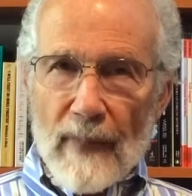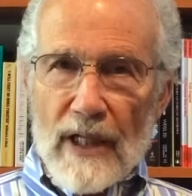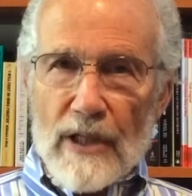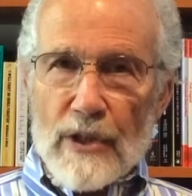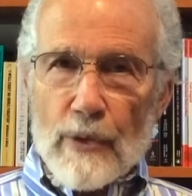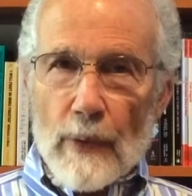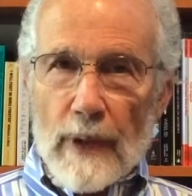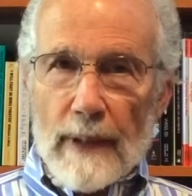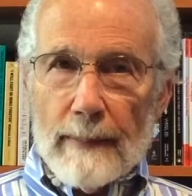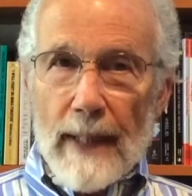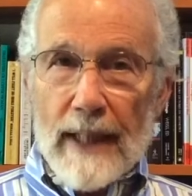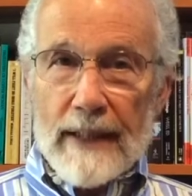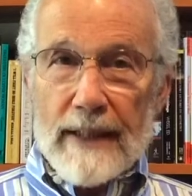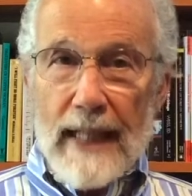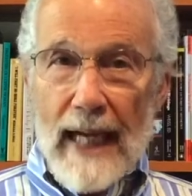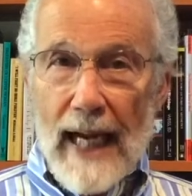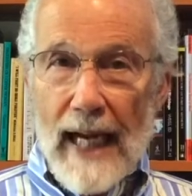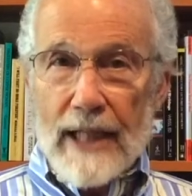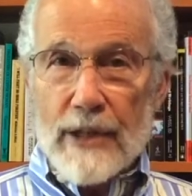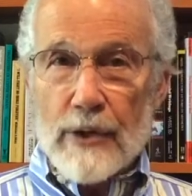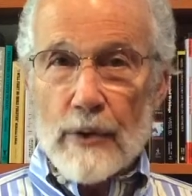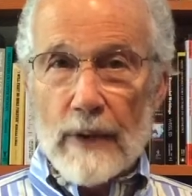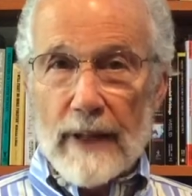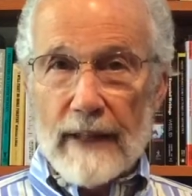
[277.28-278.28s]
So what about the
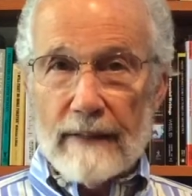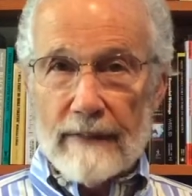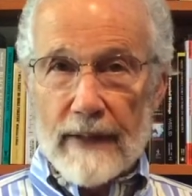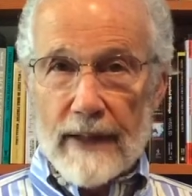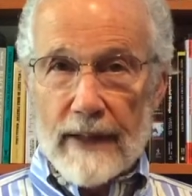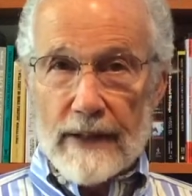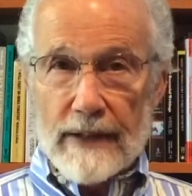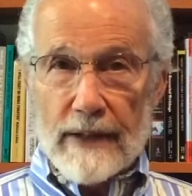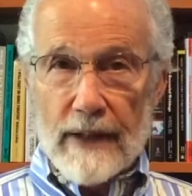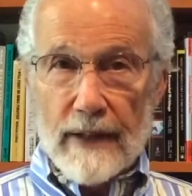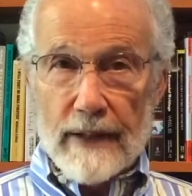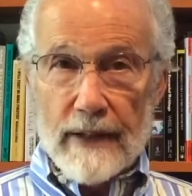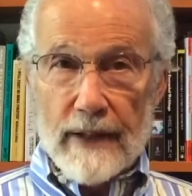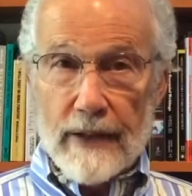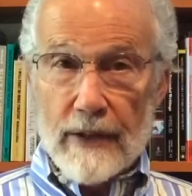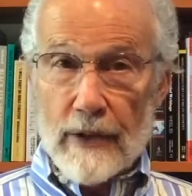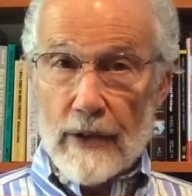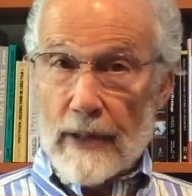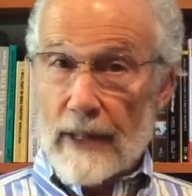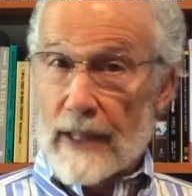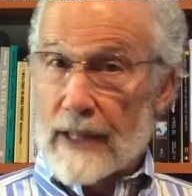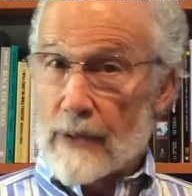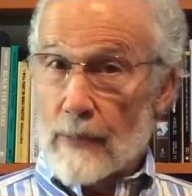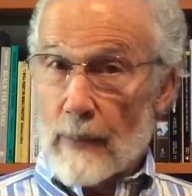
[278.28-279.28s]
actual evidence on
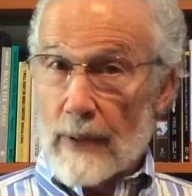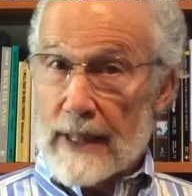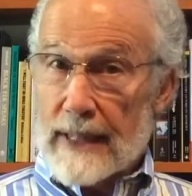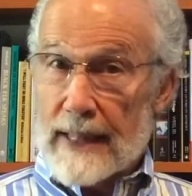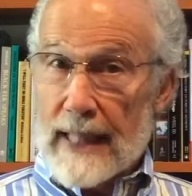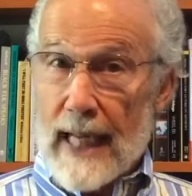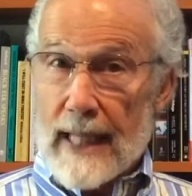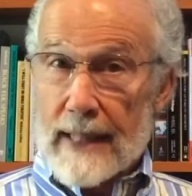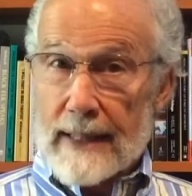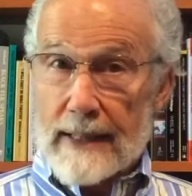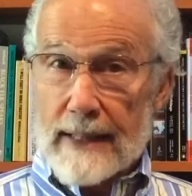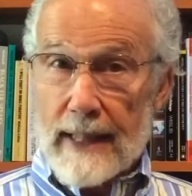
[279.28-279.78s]
deterrence? What does that